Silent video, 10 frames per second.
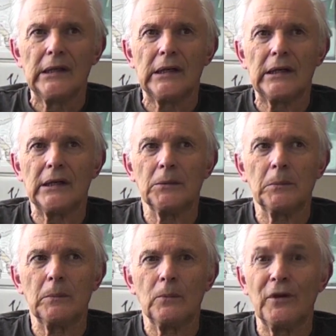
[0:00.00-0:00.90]

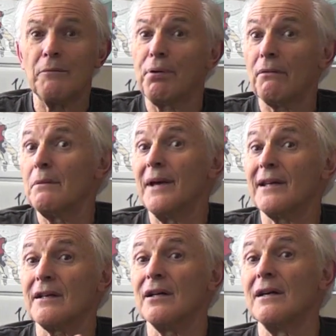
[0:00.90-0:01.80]
Um, we could probably
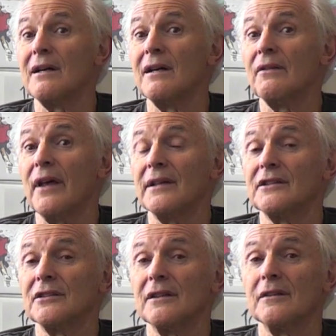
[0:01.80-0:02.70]
make a car
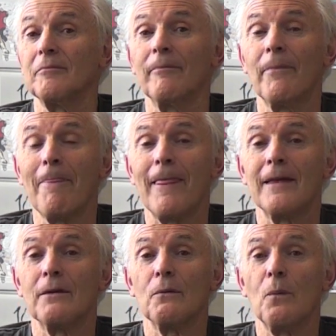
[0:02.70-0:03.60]
that um,
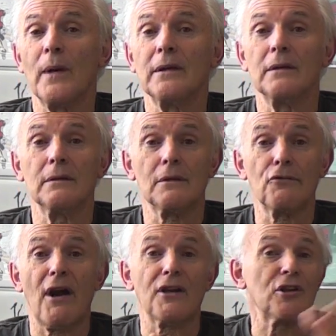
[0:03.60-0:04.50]
when you
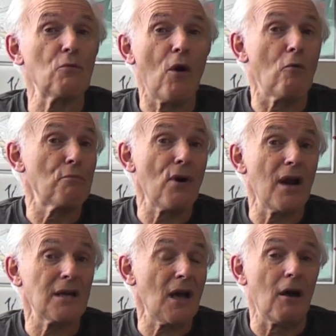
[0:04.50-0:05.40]
crash it won't
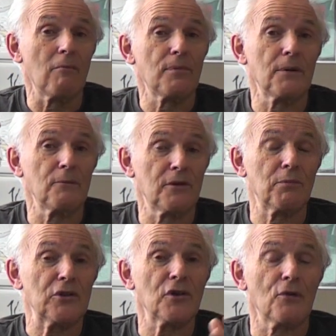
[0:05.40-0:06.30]
break up. It would
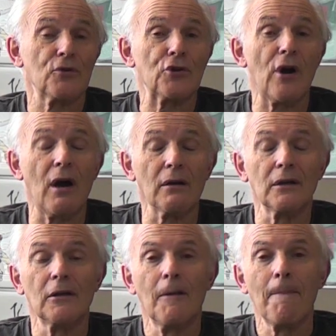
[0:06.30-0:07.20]
be so
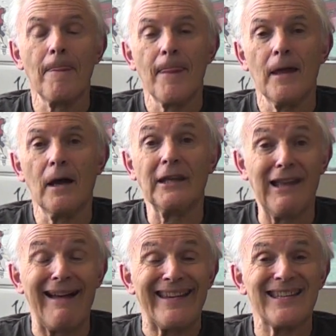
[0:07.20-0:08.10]
strong and
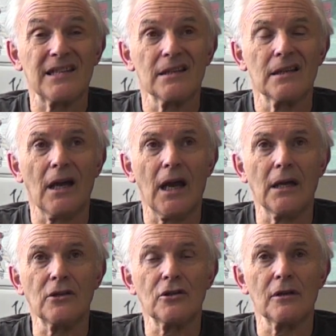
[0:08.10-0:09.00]
light
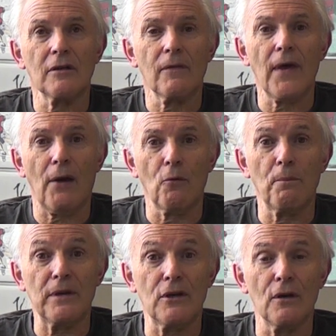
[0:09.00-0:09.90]
and uh, that
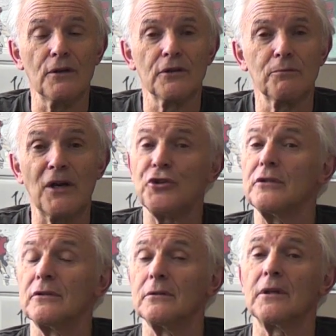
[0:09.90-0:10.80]
would be good, especially
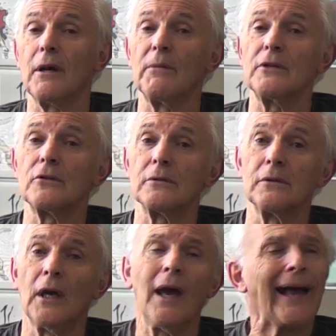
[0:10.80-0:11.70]
as you come
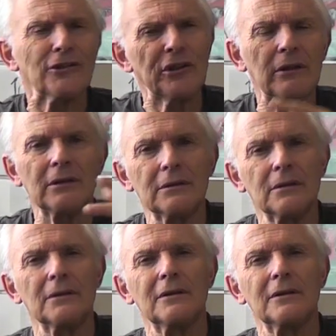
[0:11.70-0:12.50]
into, actually you could,